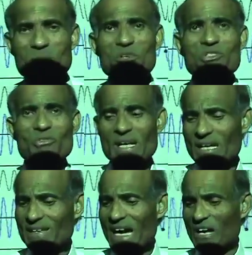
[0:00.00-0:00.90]

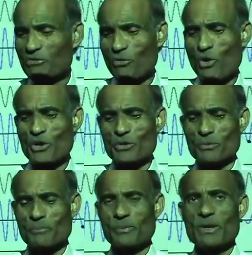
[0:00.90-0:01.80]
demonstrate that for
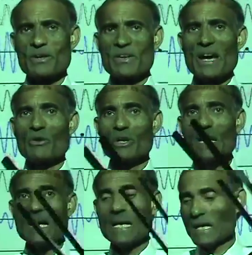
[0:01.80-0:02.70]
you. Now
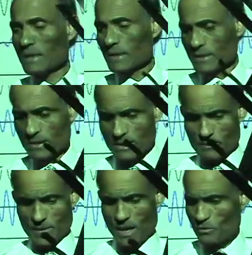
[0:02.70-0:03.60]
here,
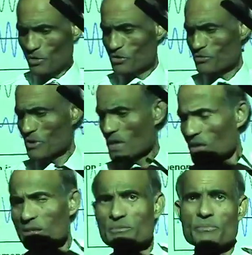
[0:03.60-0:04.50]
I'm going
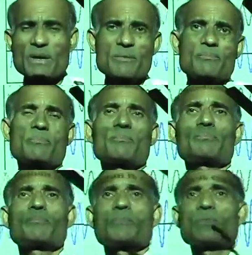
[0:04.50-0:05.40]
to,
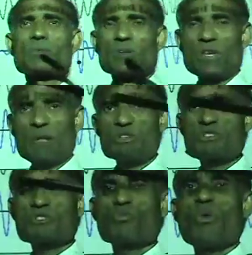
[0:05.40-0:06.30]
now
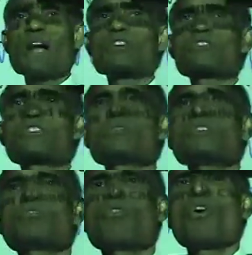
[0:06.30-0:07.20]
this is one
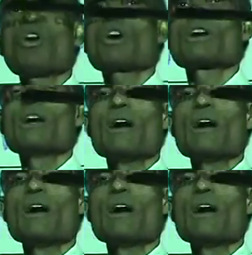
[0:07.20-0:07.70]
tuning fork.